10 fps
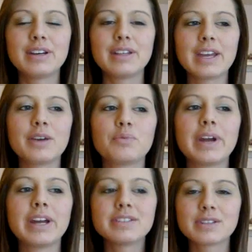like it
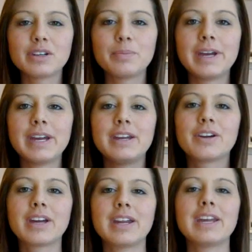rains a little bit,
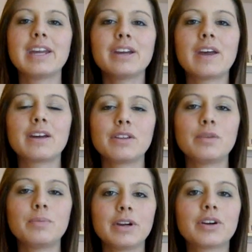you're going to get like a
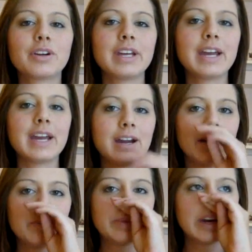little bit of curly hair,